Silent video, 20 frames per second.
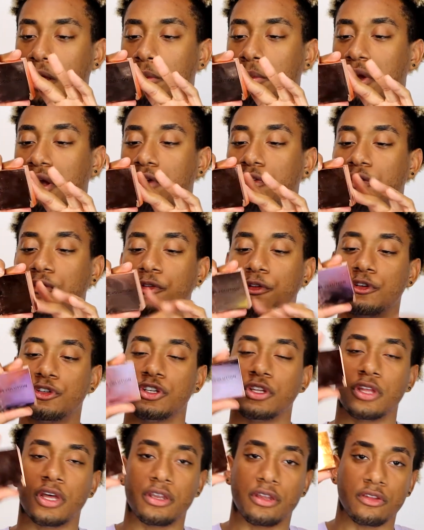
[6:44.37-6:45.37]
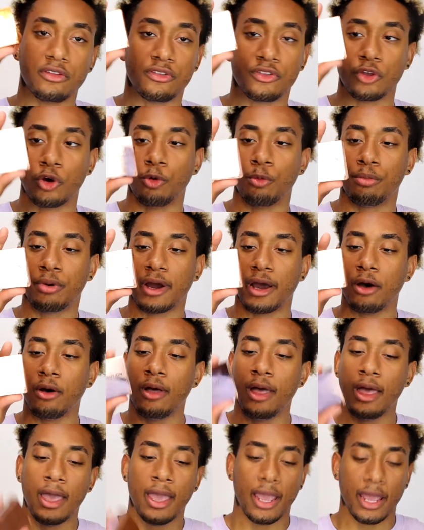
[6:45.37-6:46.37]
Makeup Revolution London Soap
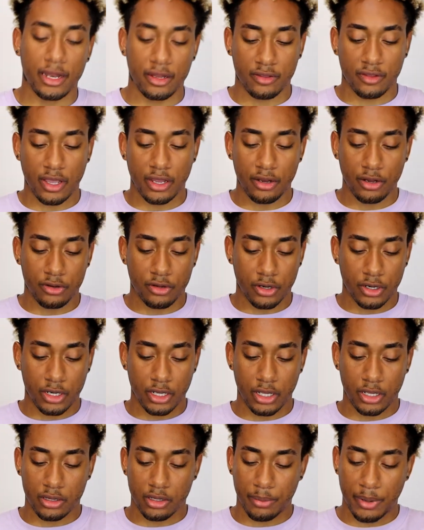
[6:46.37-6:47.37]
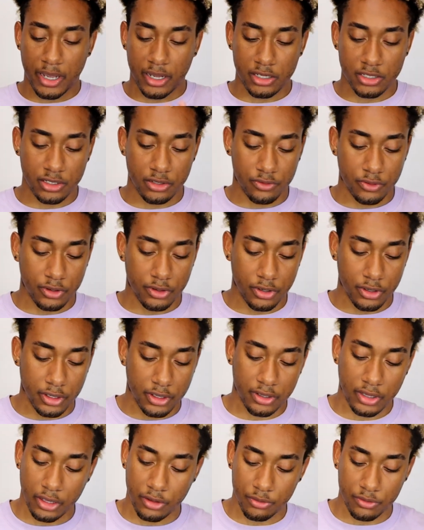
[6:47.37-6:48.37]
Brow, and it's kind of dirty. The packaging is really dirty
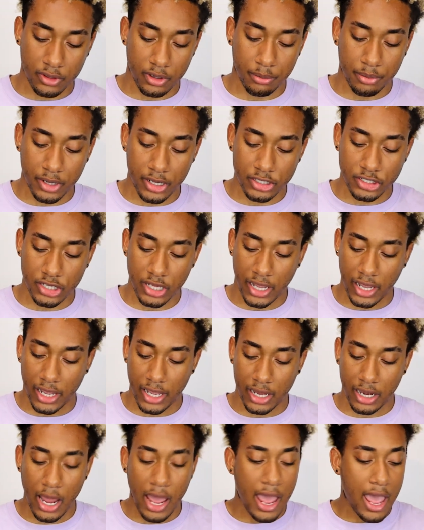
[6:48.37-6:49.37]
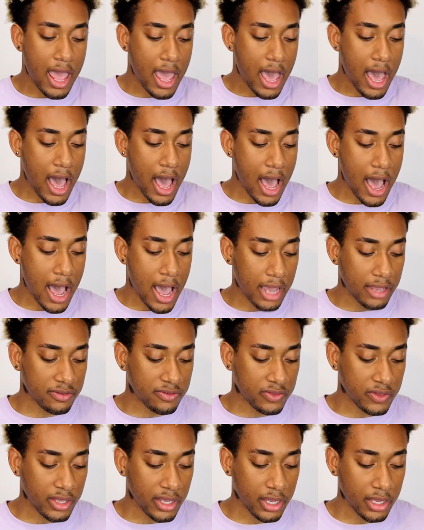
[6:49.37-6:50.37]
because I use it a bunch. And I
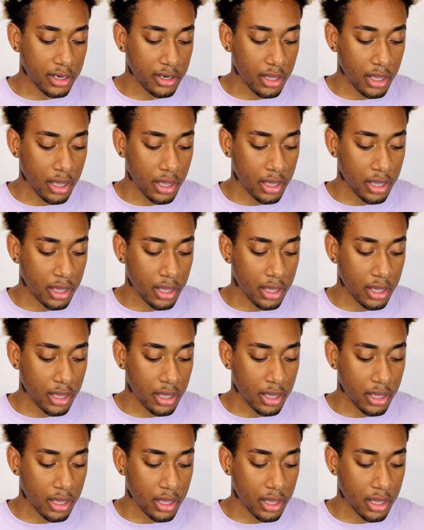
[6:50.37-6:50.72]
seen